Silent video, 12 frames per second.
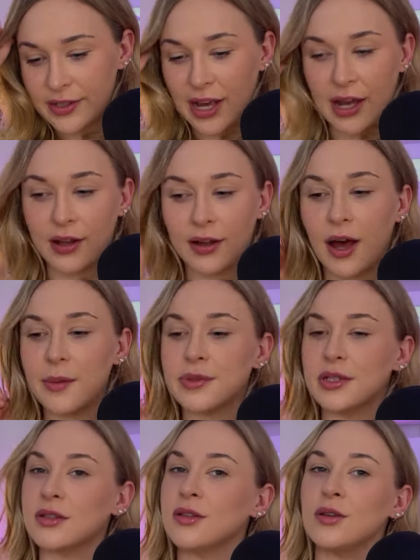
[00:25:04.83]
Ten of Cups.
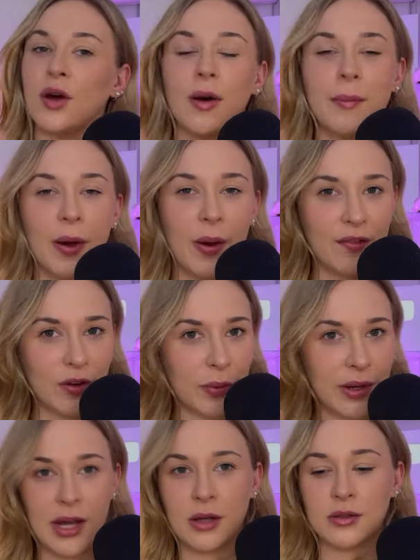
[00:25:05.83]
This is not about
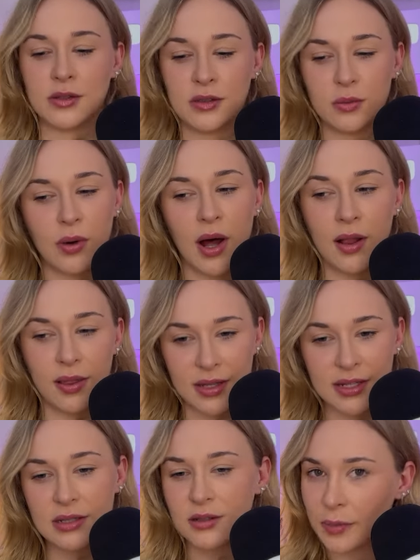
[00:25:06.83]
everyone else as well.
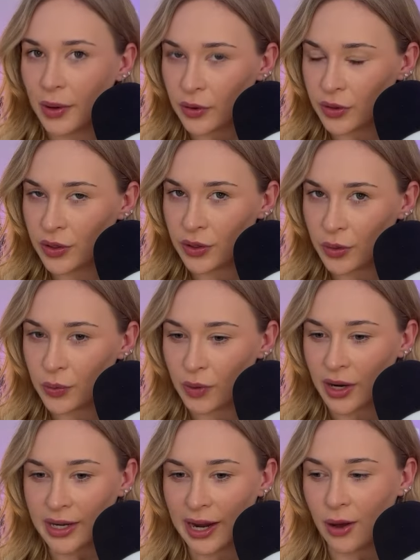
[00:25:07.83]
This is about you
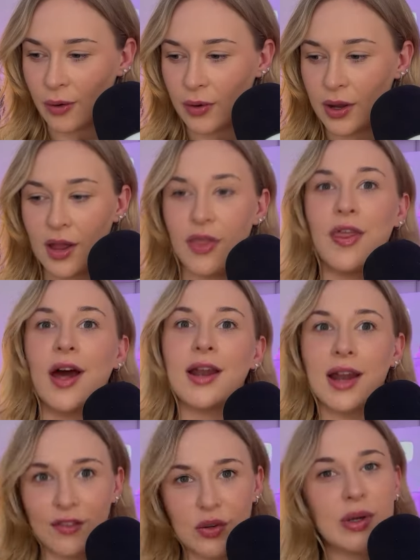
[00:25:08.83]
right now. Then
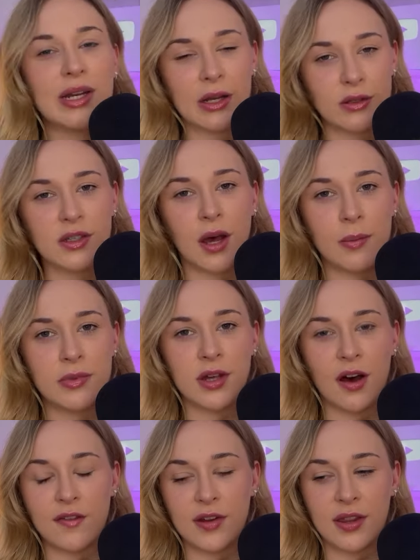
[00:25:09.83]
everyone else comes
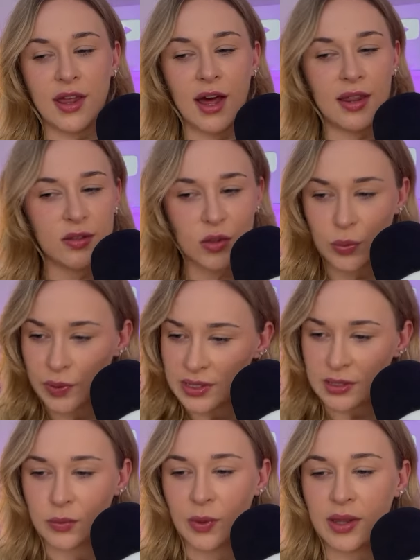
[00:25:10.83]
after that. It's
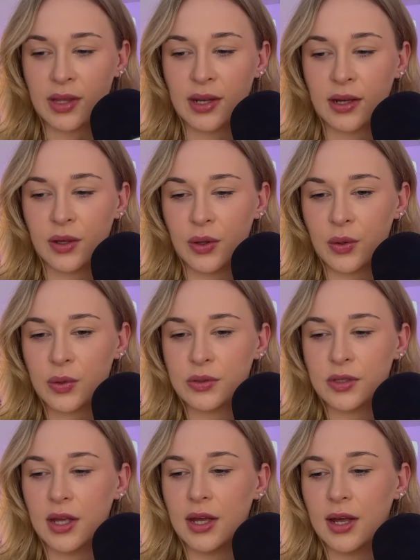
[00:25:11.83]
always the way that it
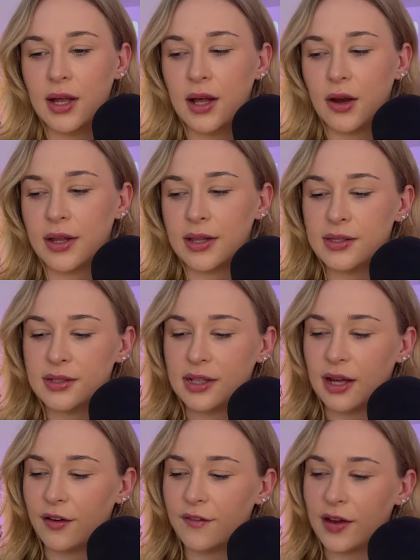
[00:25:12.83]
goes. All right, let's
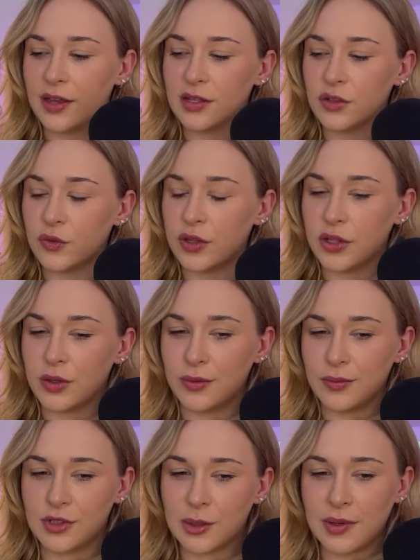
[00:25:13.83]
clarify this for
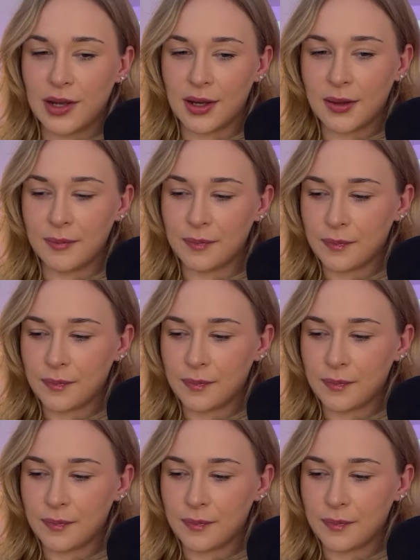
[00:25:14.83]
you, Gemini.